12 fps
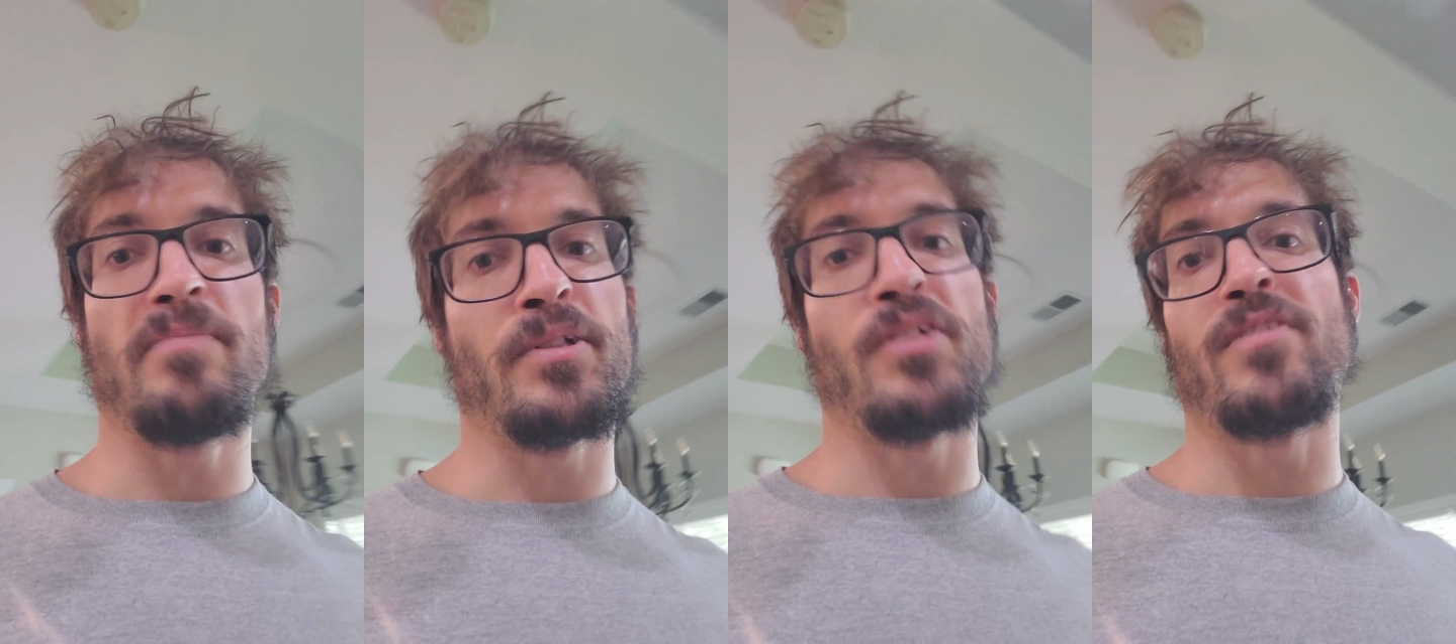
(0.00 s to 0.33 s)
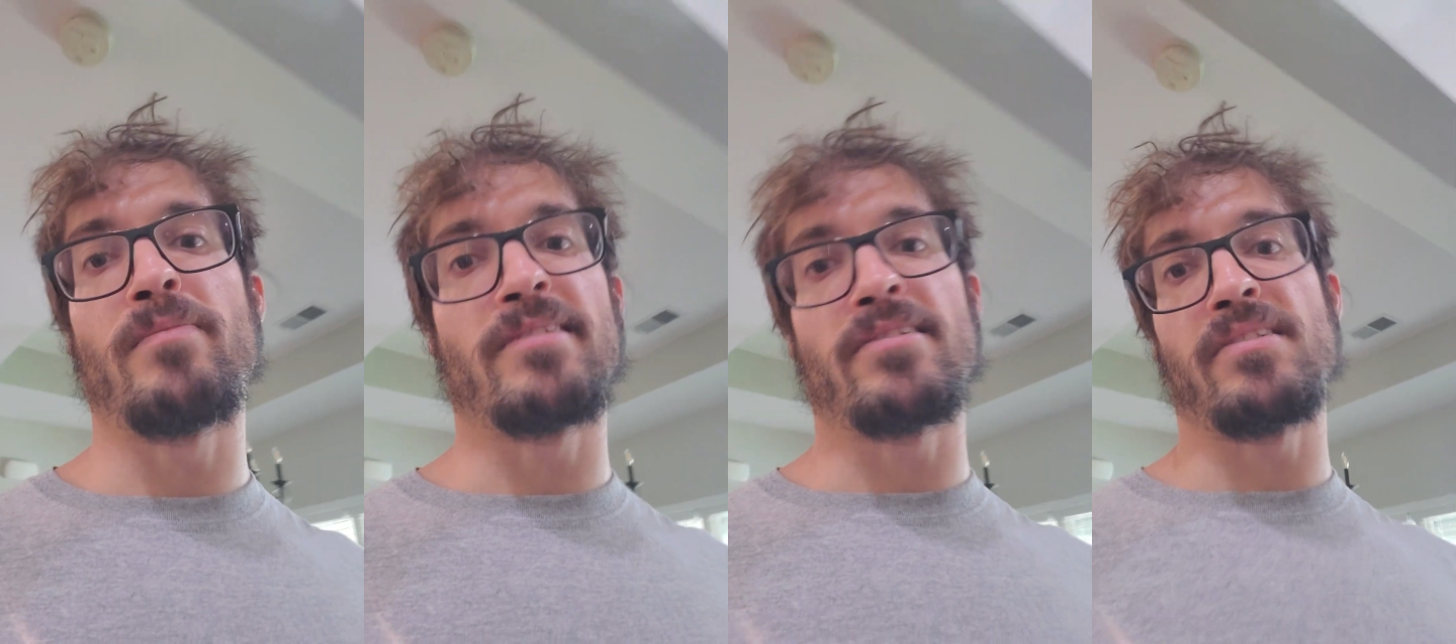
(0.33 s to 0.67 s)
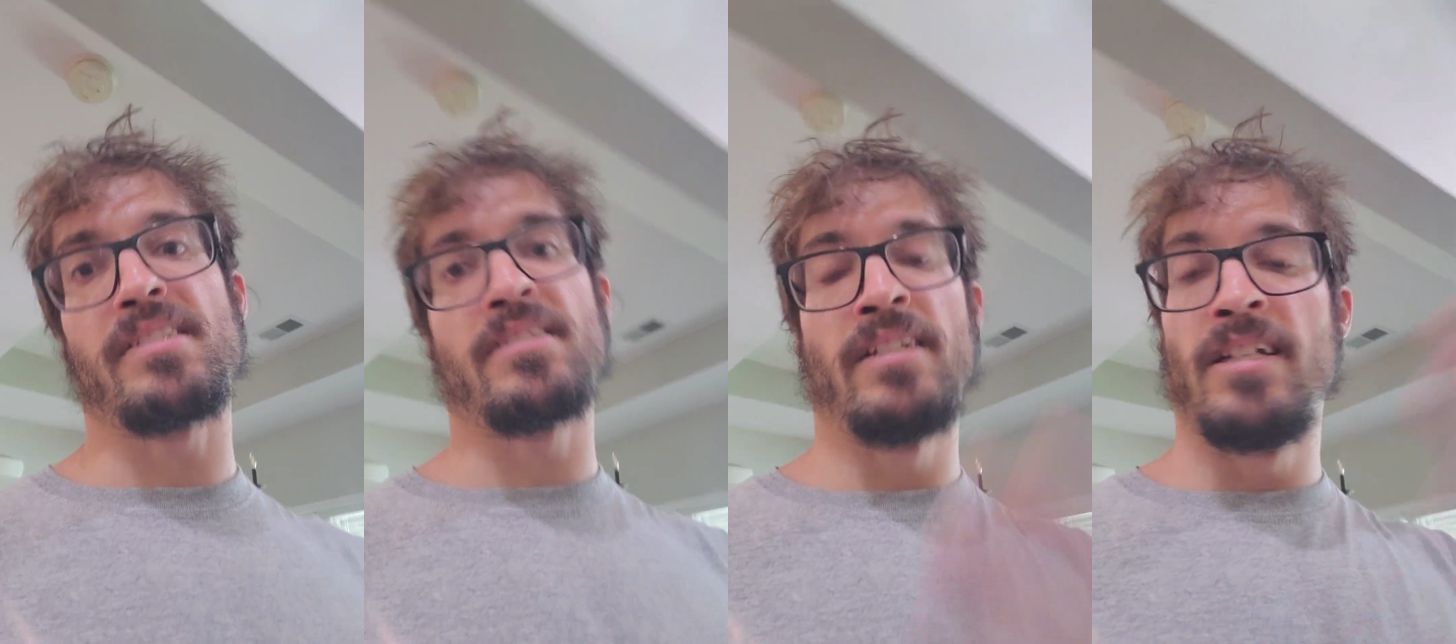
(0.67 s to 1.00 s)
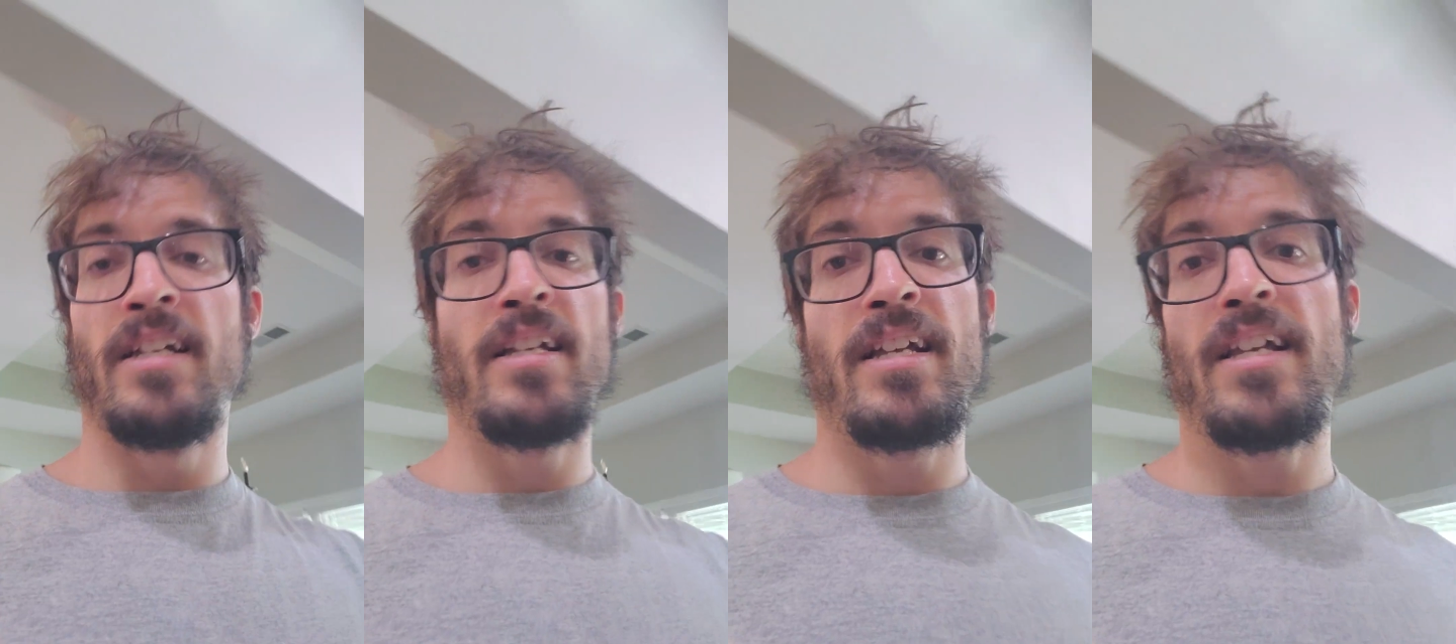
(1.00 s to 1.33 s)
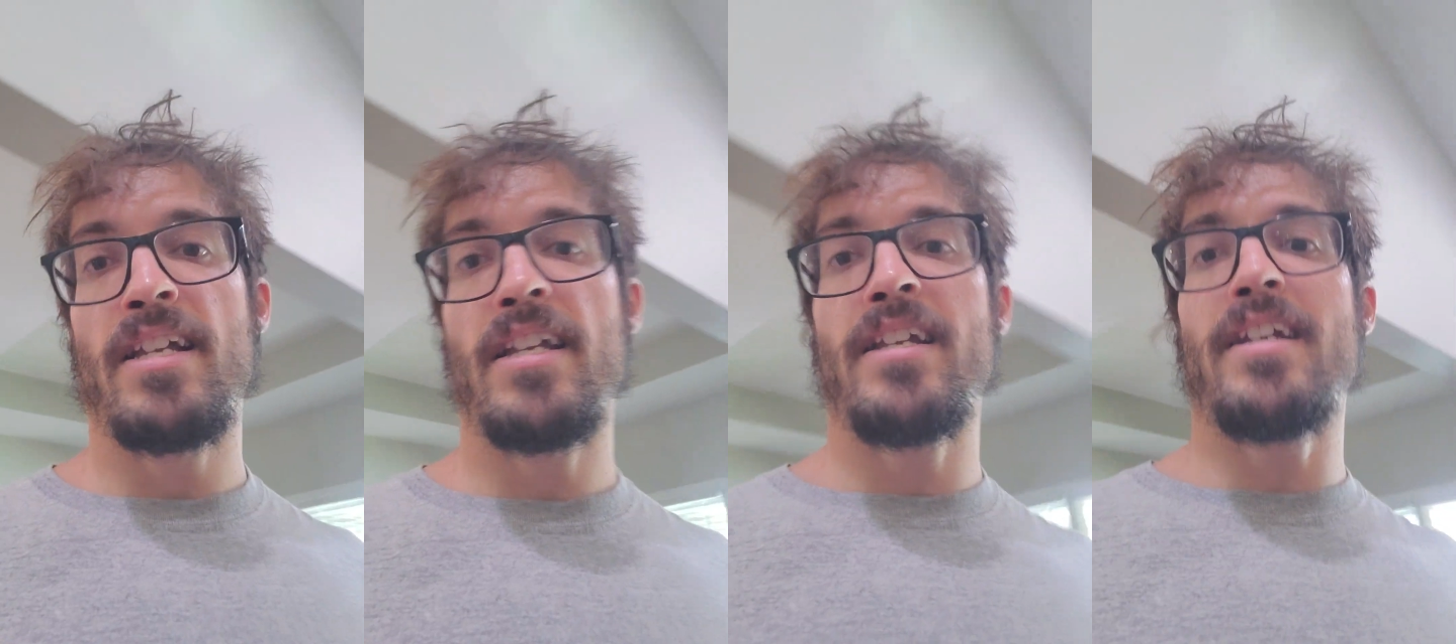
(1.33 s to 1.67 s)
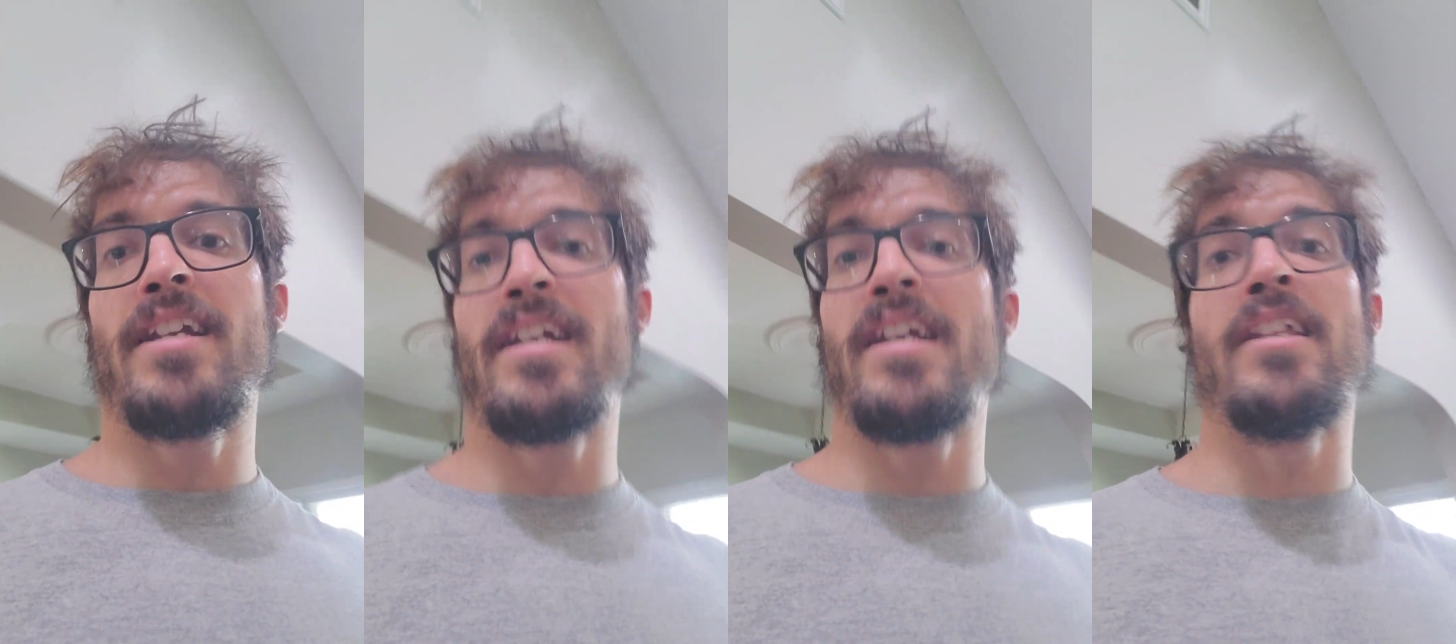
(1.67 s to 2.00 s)
You know, if I'm just
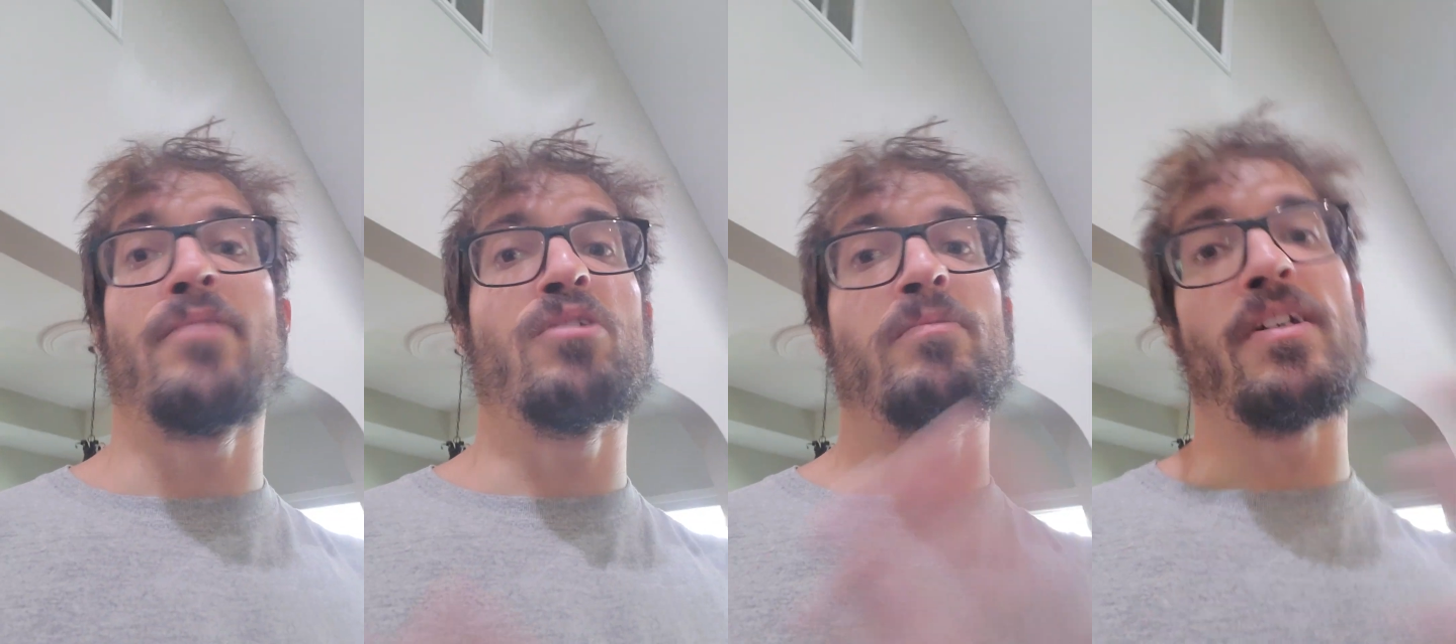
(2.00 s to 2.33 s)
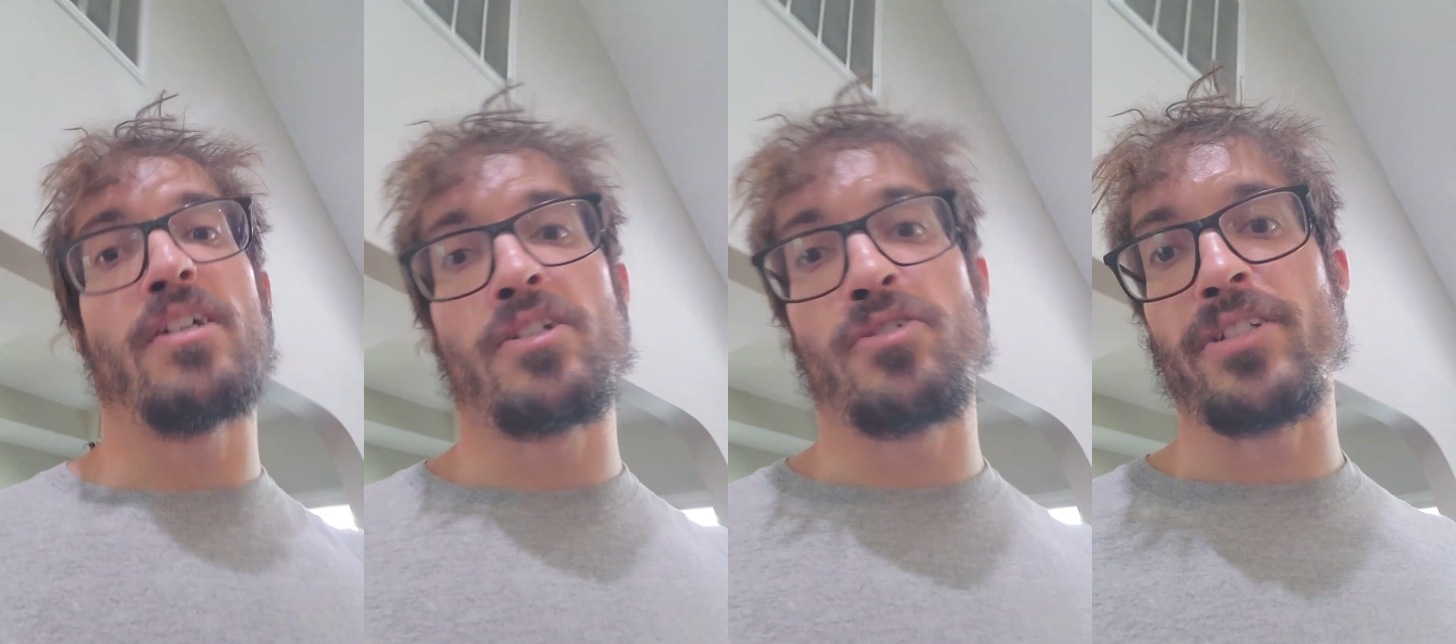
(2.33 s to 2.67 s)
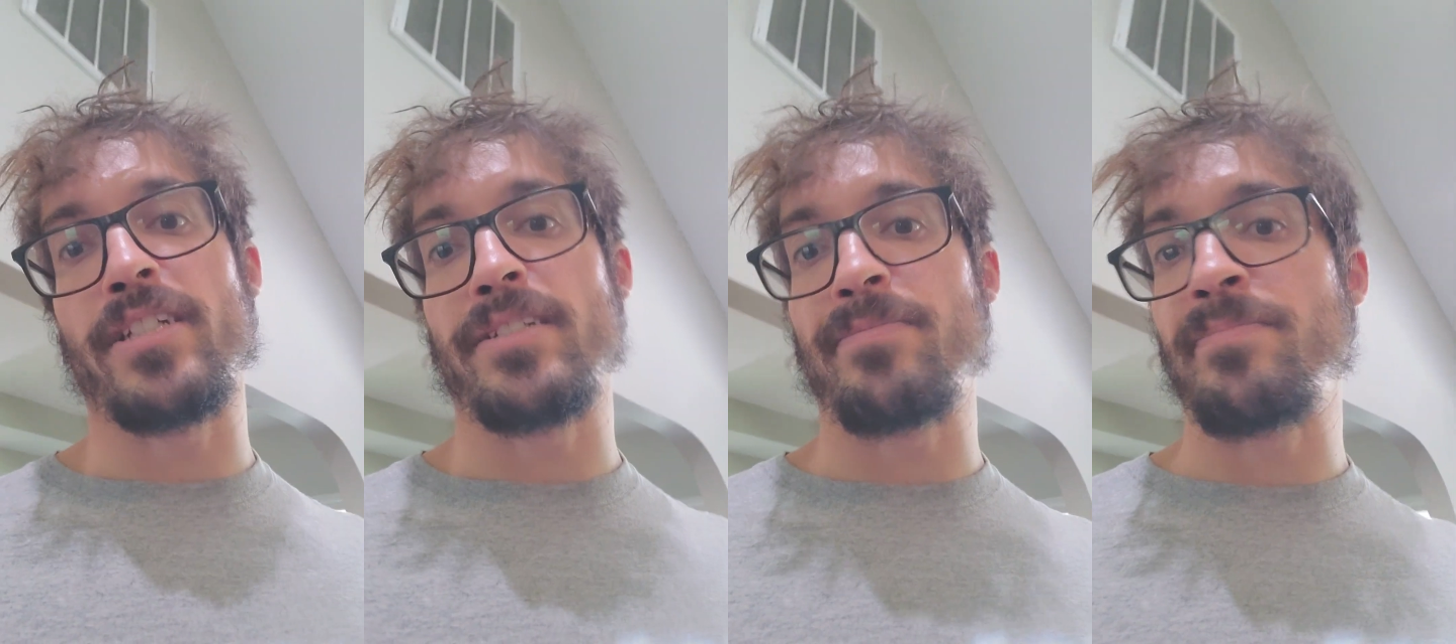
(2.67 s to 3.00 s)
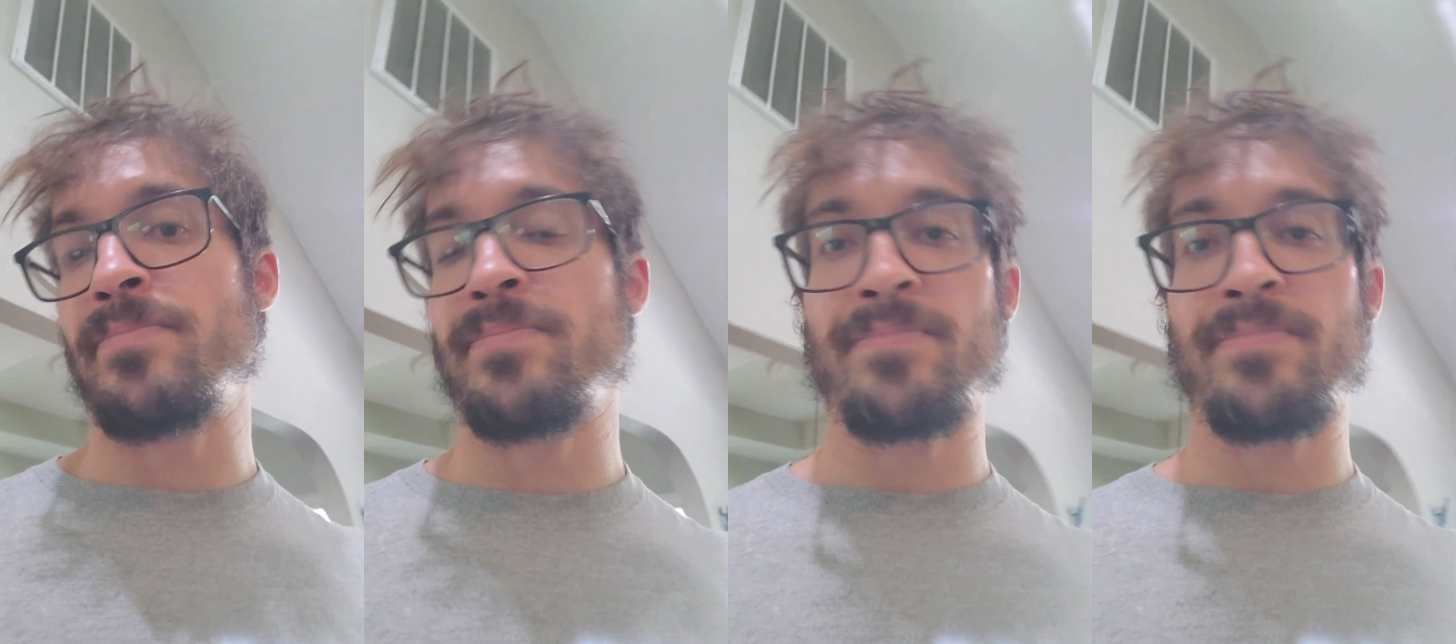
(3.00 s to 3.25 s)
eating when I'm hungry,